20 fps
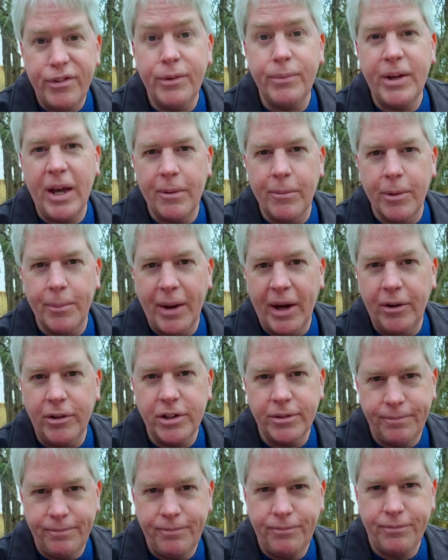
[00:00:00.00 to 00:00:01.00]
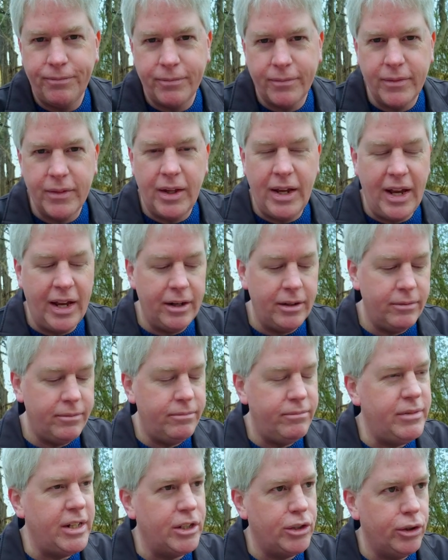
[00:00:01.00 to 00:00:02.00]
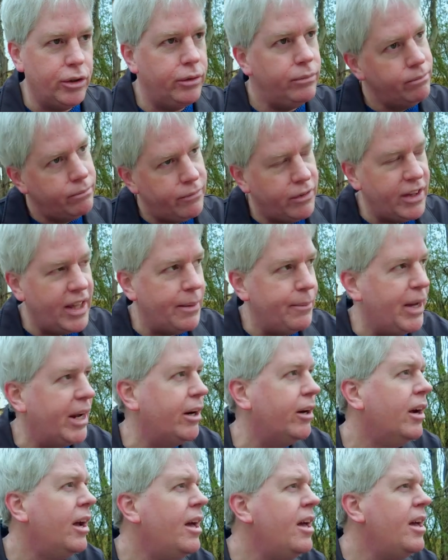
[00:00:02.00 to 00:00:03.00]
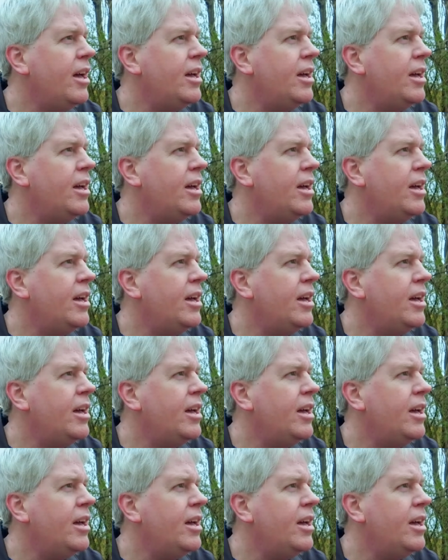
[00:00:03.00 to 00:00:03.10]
film camera mount, and digital for that matter.